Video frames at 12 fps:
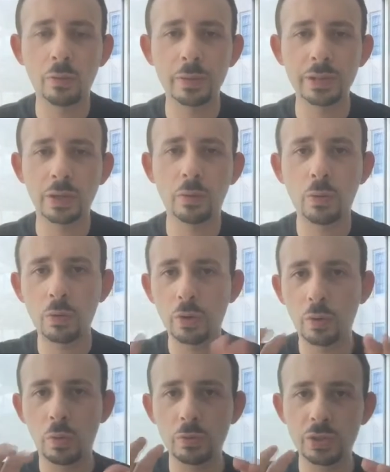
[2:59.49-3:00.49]
was a
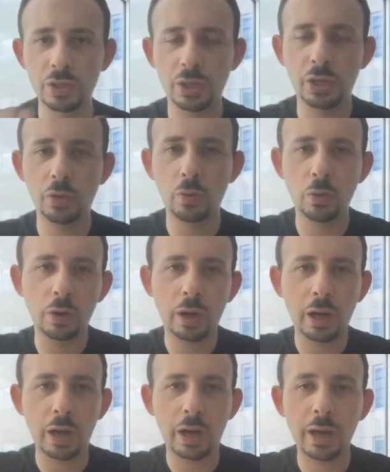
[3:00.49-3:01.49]
quote-unquote secure
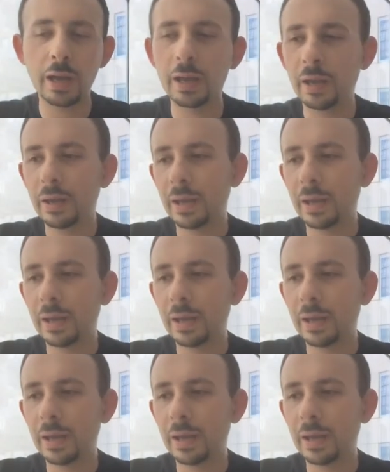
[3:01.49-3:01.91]
high,